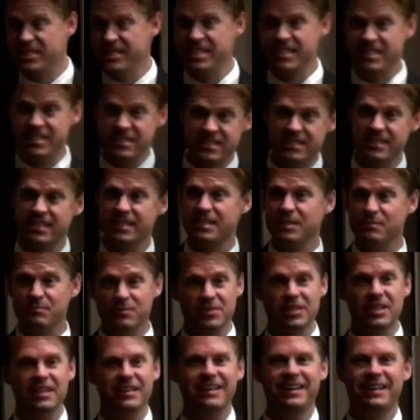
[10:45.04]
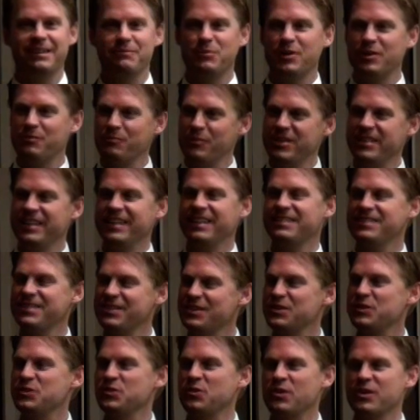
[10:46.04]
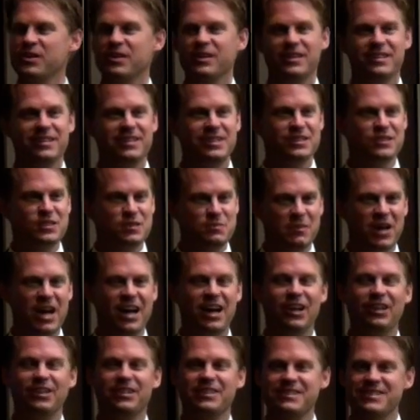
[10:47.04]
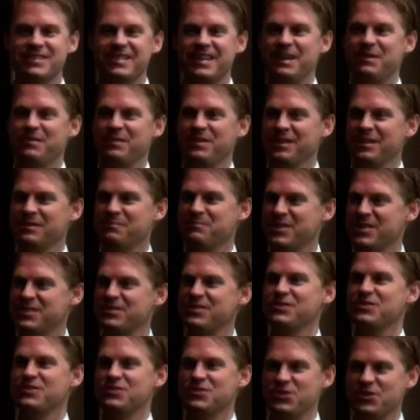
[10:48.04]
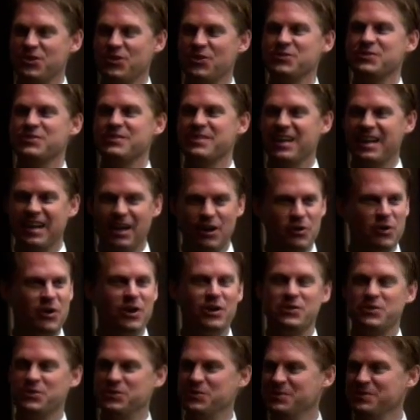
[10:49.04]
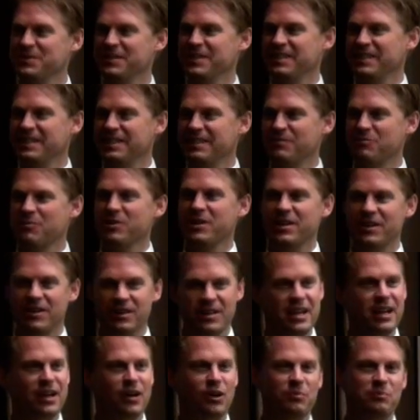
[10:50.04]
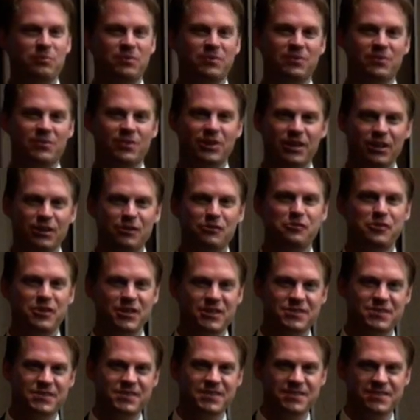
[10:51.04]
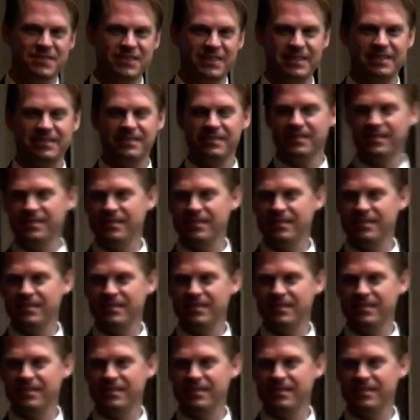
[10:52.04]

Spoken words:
I can't stand him. But when you get to the door, you smile and say, Mrs. Jones, how are you? We're here to help. We're here to fix this thing.